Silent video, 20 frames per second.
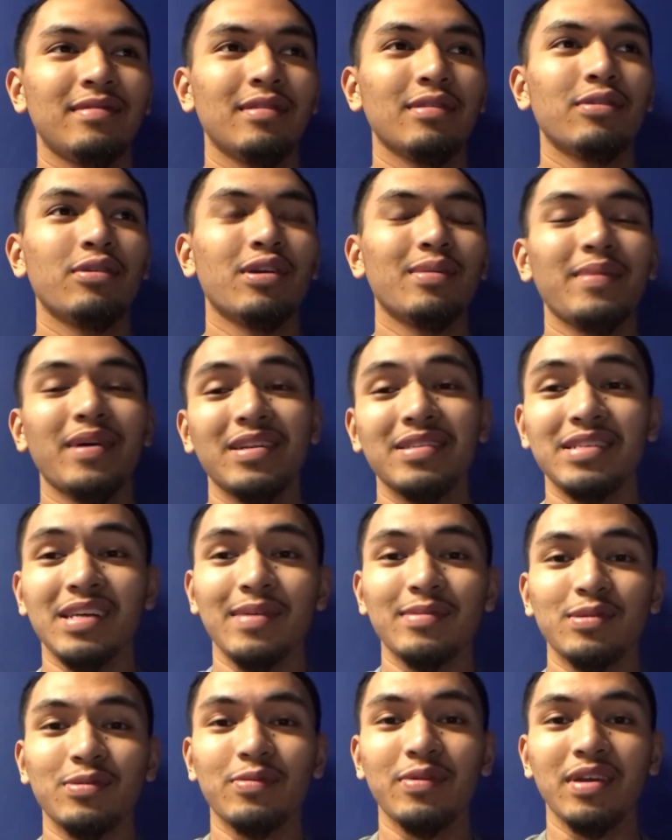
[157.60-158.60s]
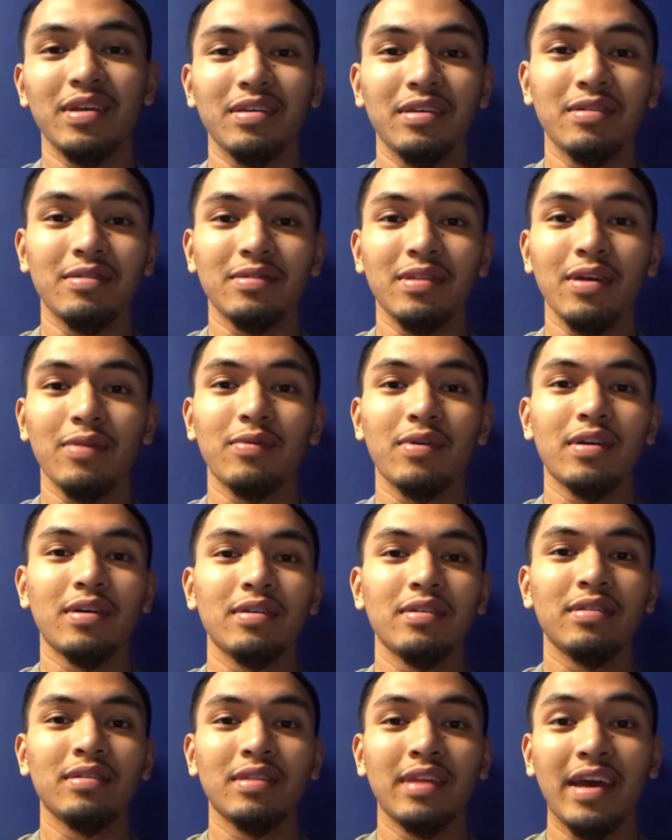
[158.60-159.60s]
a good amount of times a week,
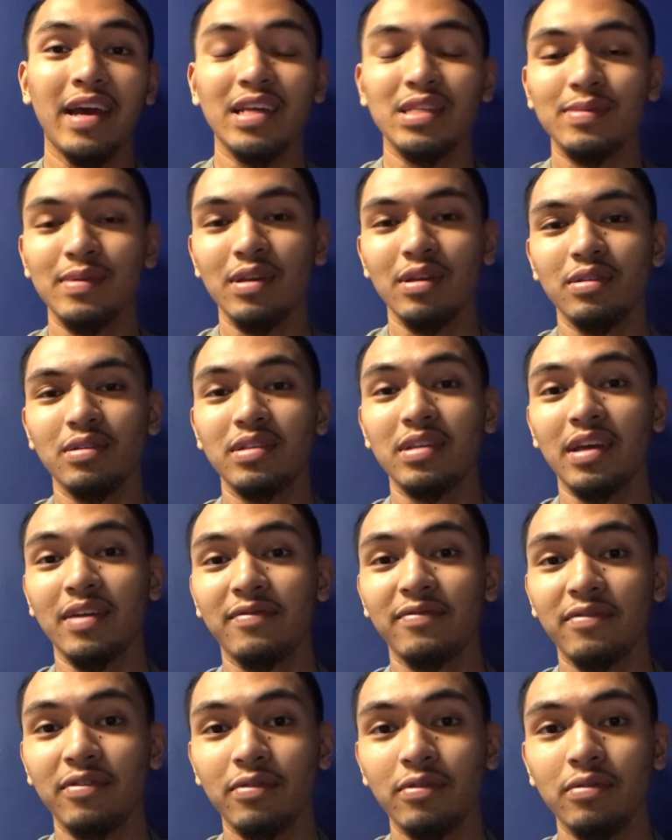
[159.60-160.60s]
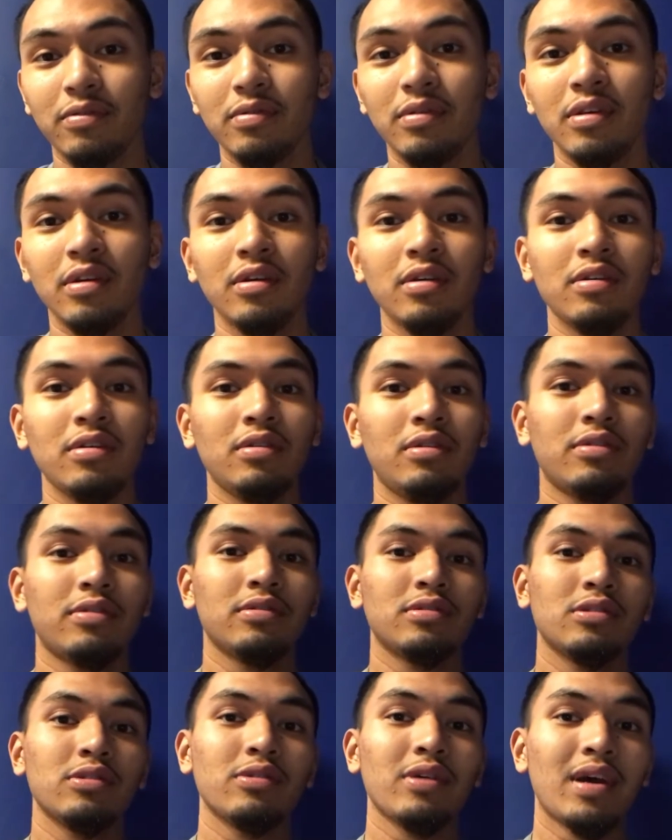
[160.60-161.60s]
they ask me to get food
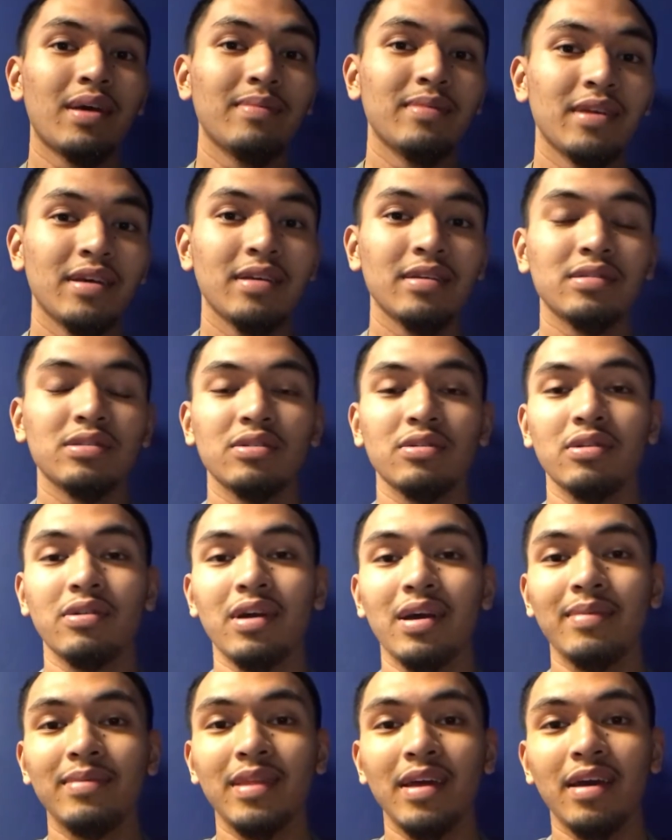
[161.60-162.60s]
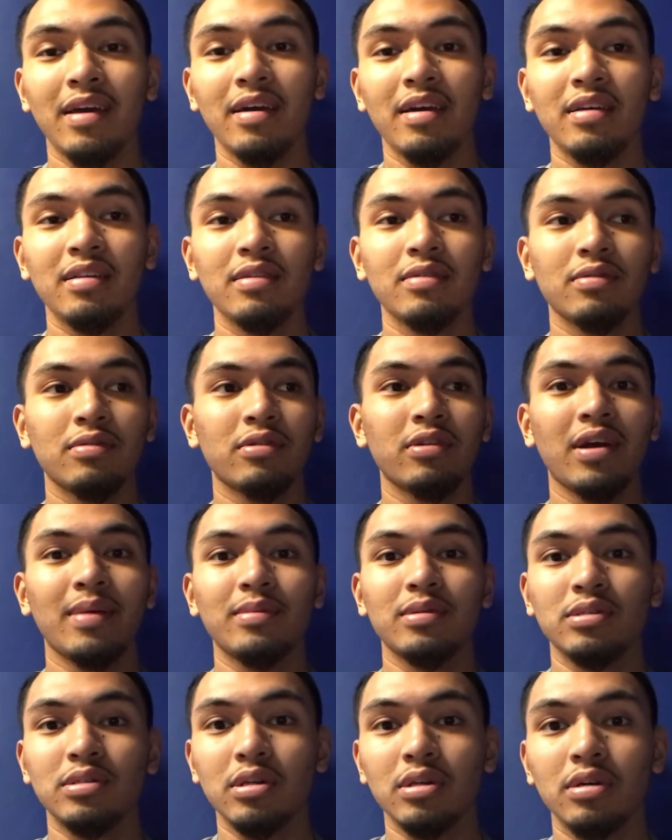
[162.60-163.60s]
or to grab this or to grab that or
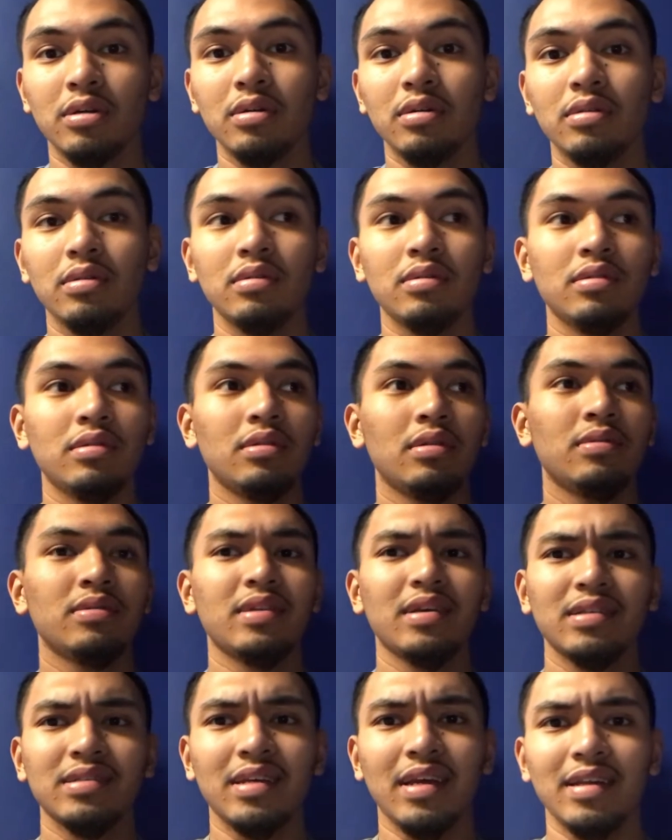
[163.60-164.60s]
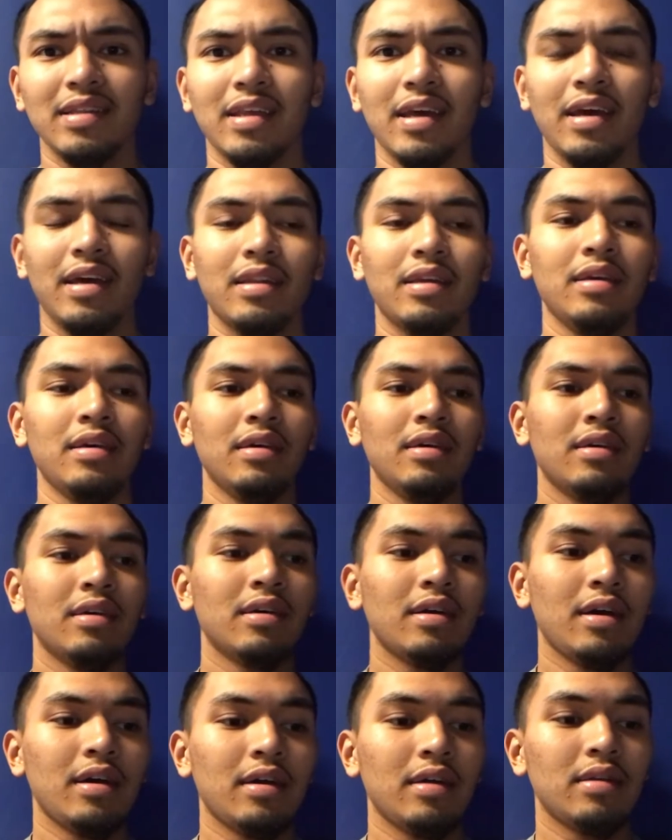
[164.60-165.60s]
grab dessert, things like that.
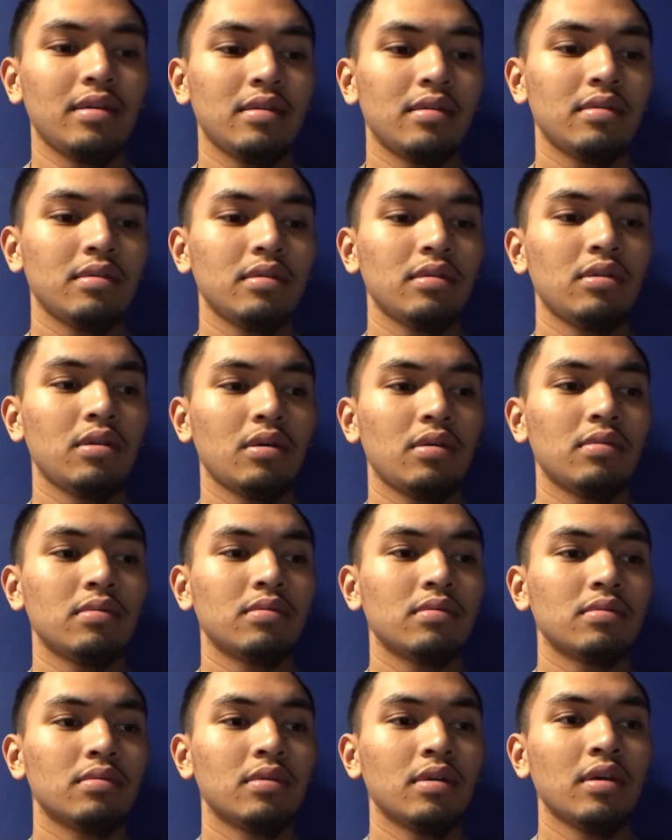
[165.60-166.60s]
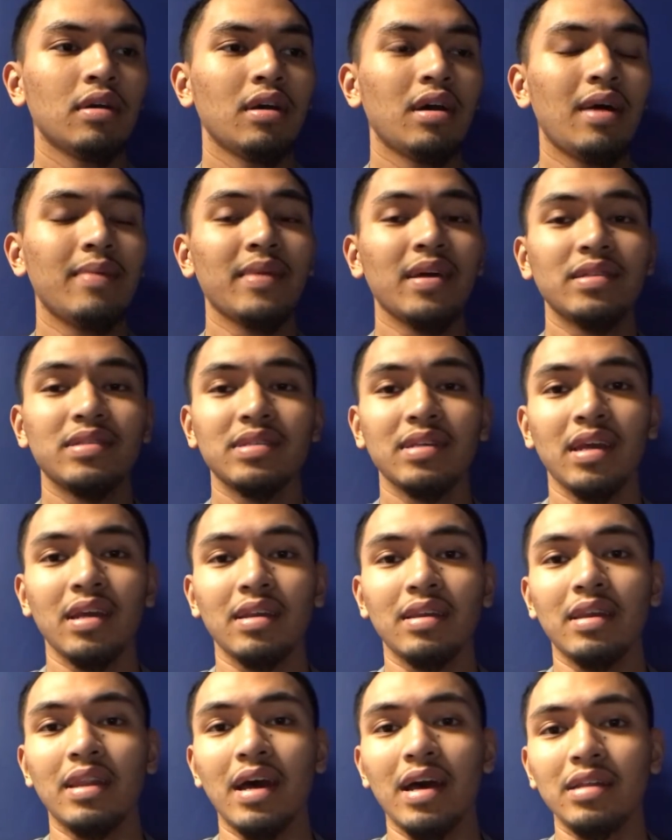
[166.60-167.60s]
And I'm not
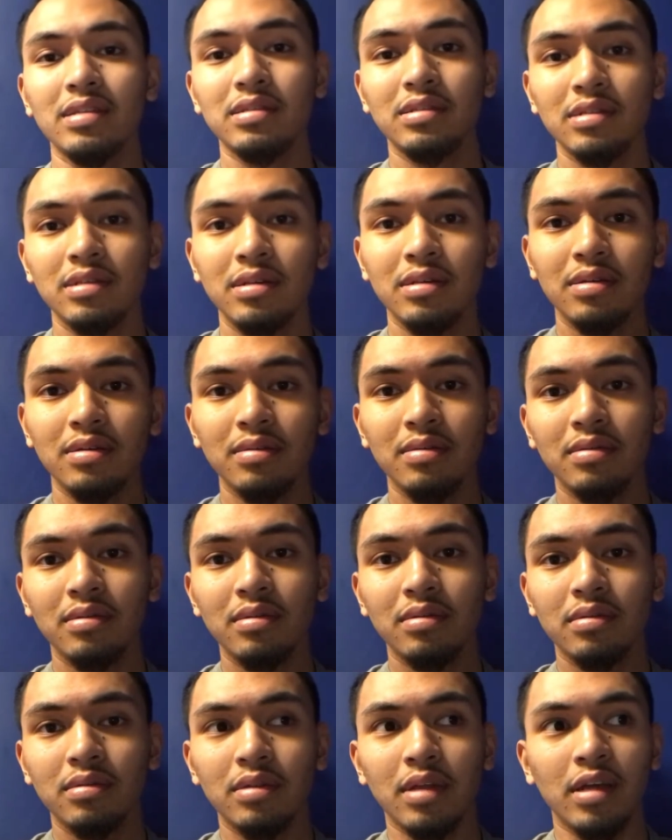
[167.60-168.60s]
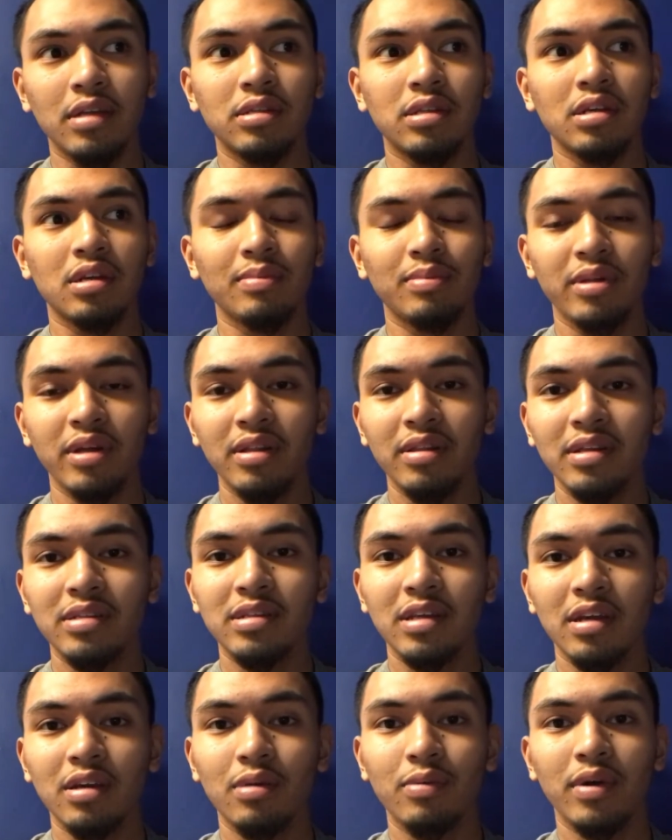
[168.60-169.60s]
saying not to like to completely
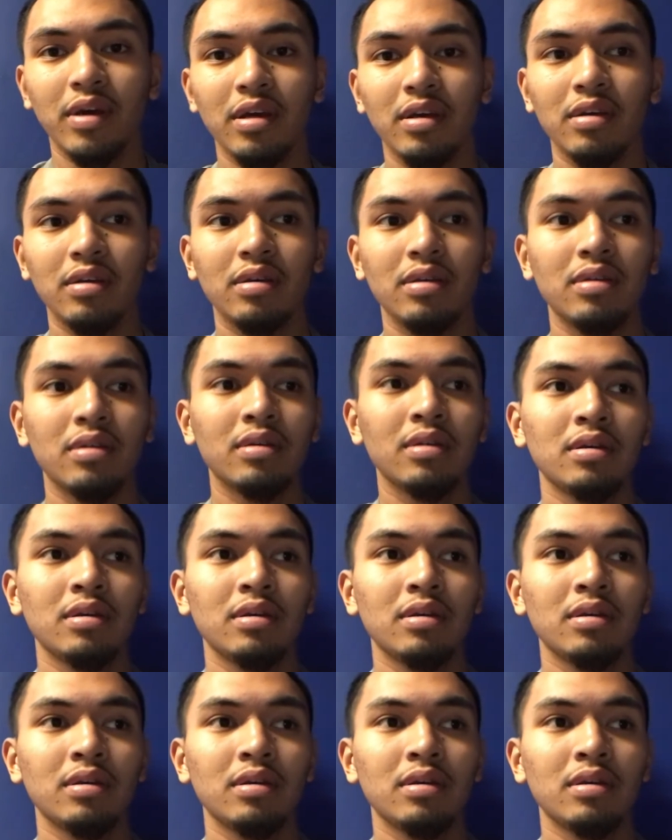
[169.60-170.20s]
take away,